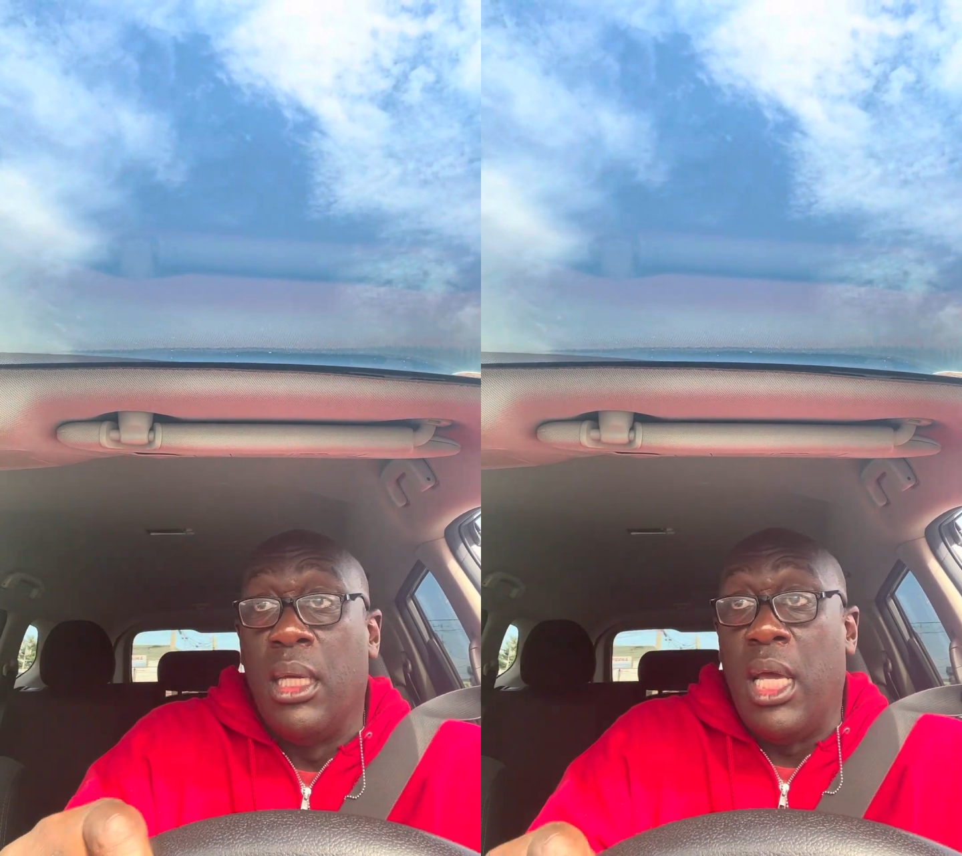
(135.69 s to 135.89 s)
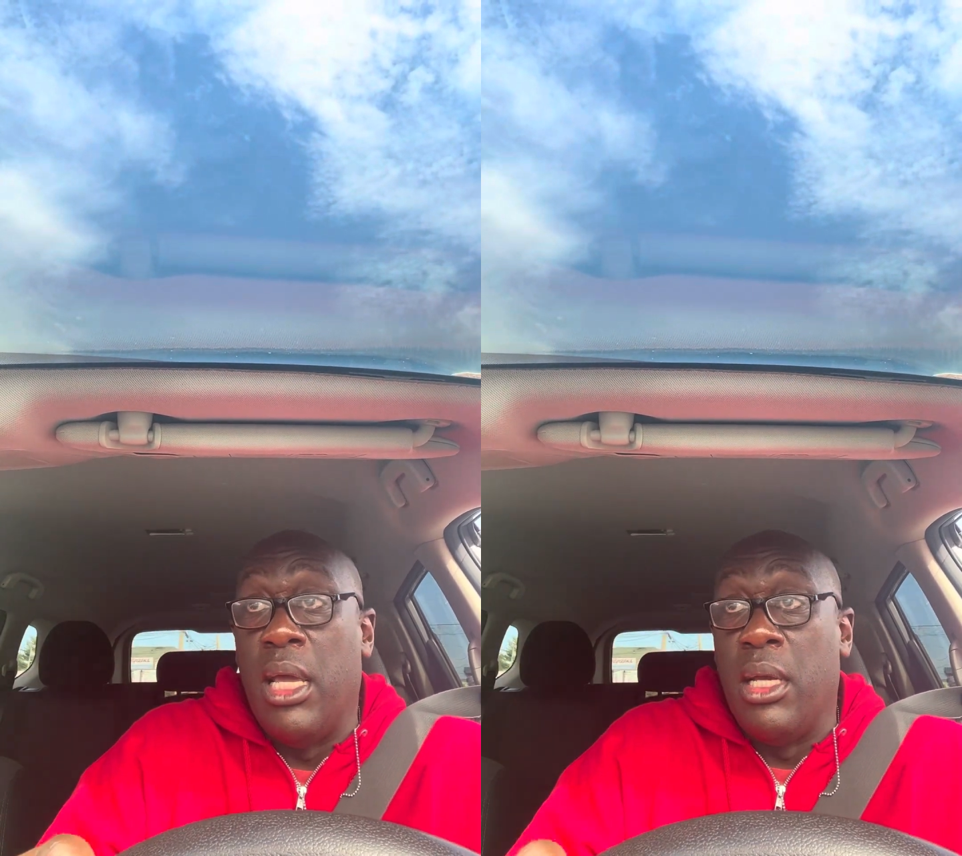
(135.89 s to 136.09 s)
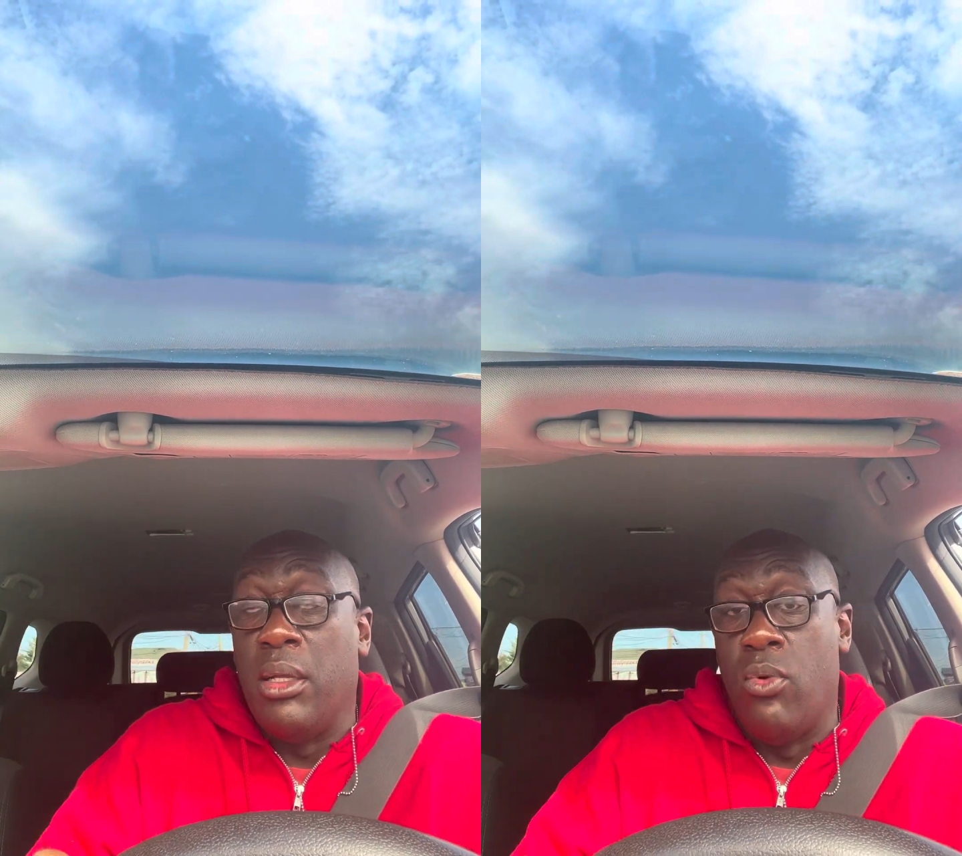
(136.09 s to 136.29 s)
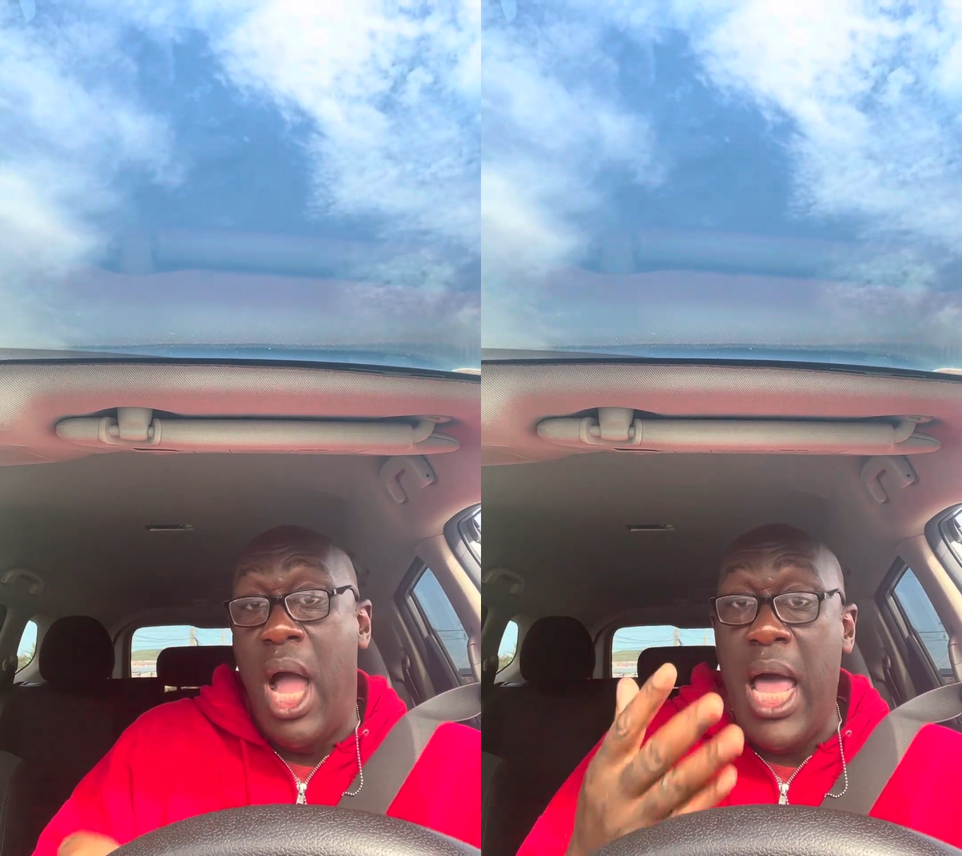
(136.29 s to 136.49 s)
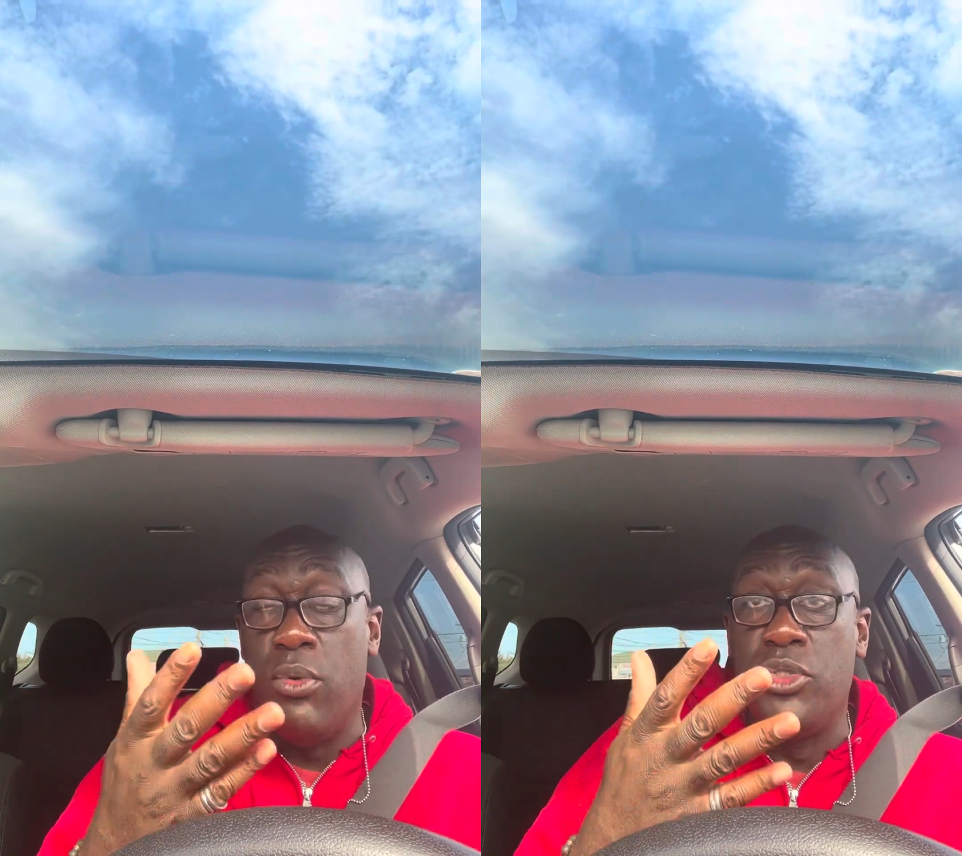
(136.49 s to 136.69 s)
And
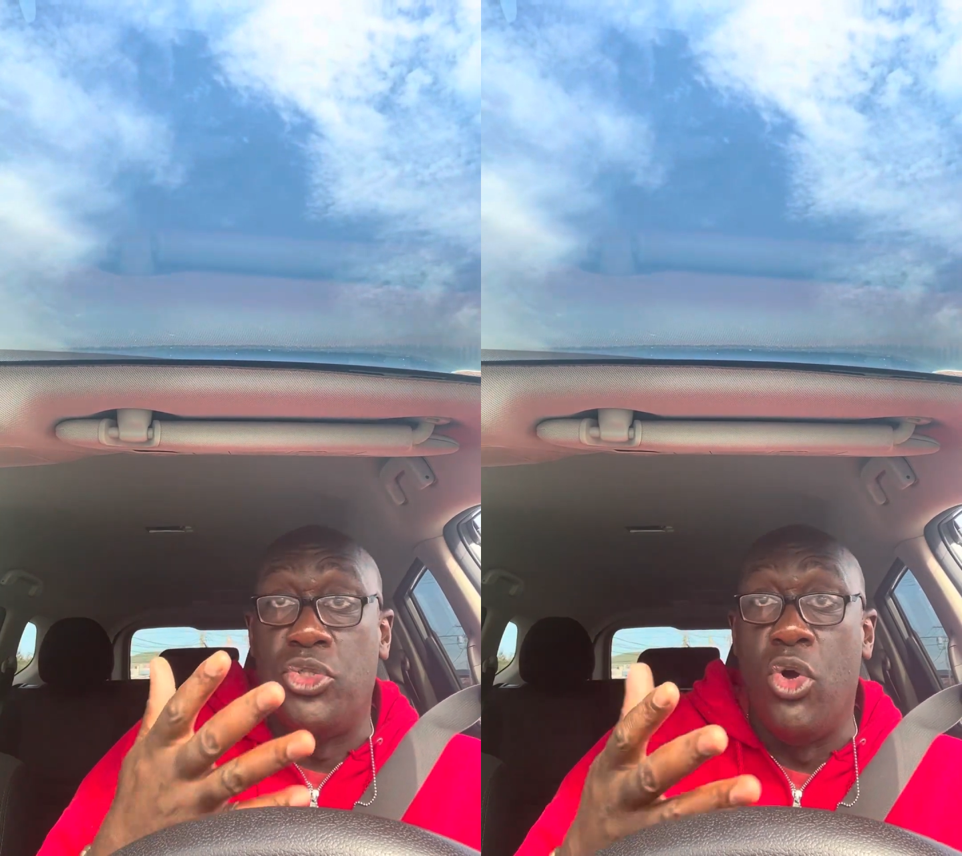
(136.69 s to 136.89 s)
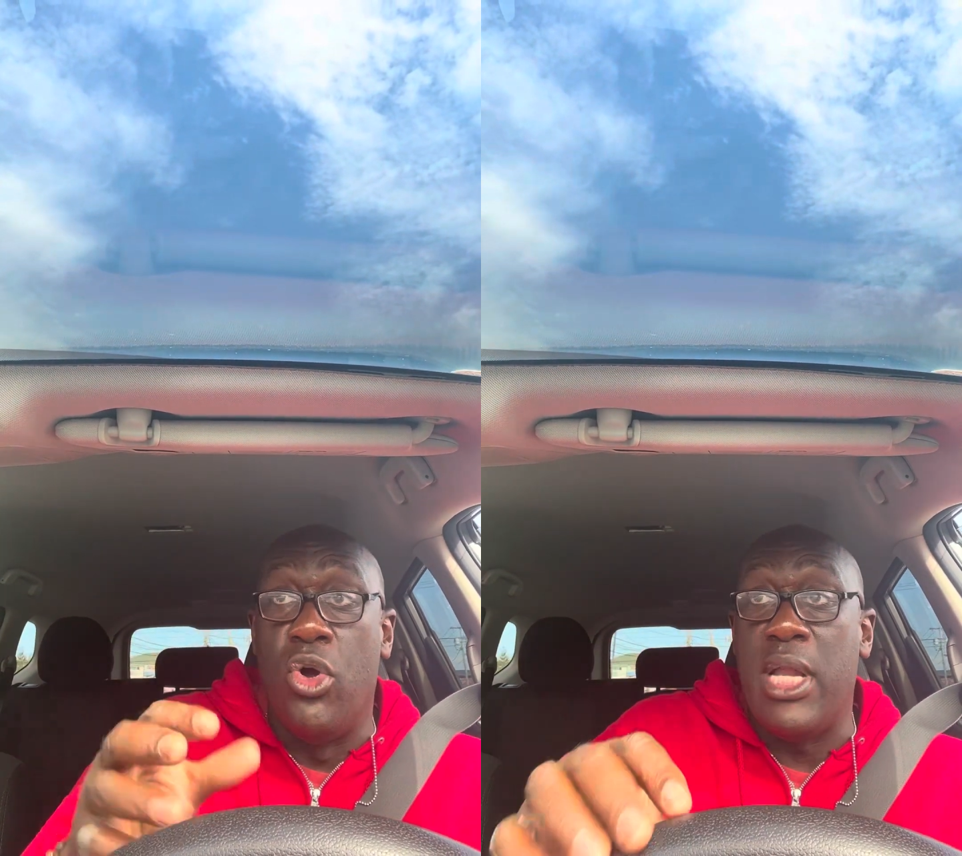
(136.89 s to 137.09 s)
while he was doing